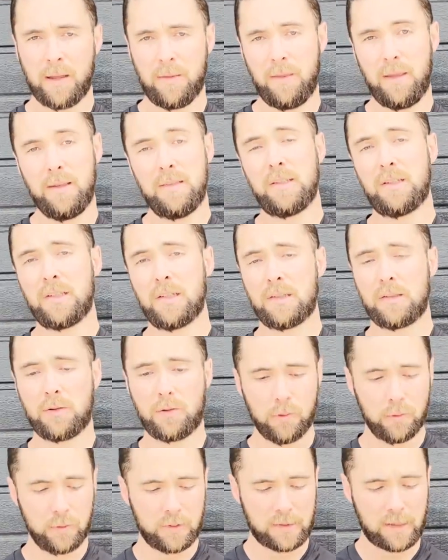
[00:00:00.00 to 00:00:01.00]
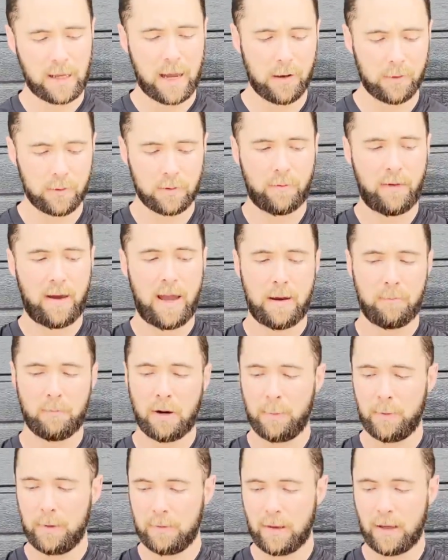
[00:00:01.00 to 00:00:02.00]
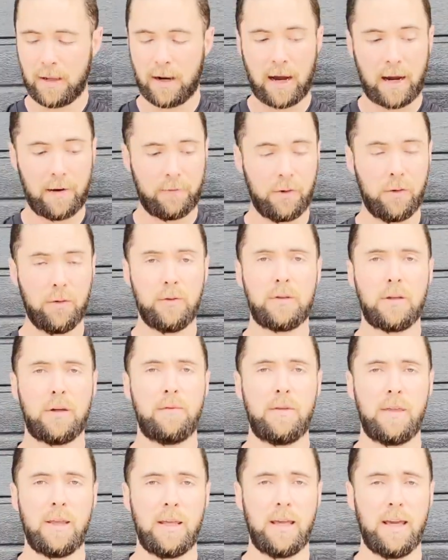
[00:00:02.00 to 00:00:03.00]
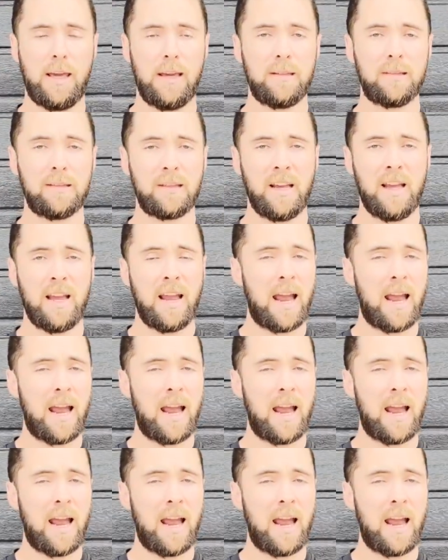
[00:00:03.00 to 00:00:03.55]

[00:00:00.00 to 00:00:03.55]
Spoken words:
These are just 2 styles of hand wrapping that I've used over the years